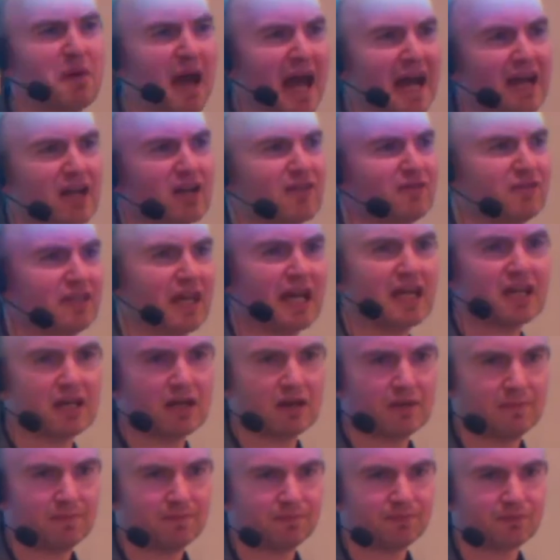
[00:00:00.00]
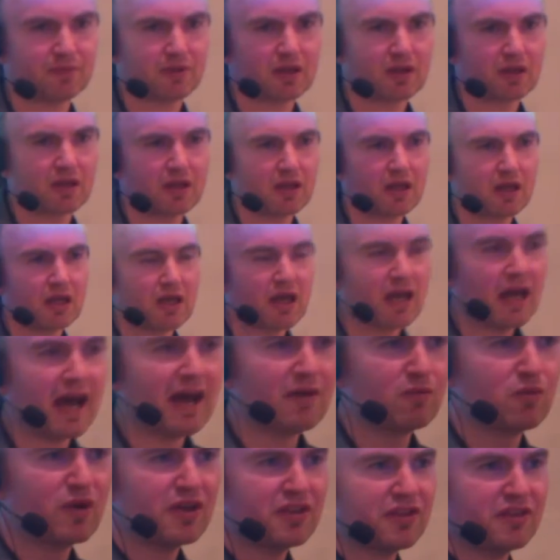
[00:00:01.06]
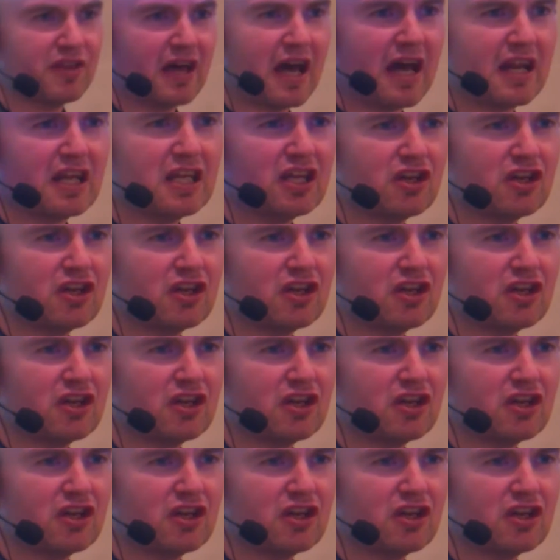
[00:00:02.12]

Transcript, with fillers: bank of data. And with that,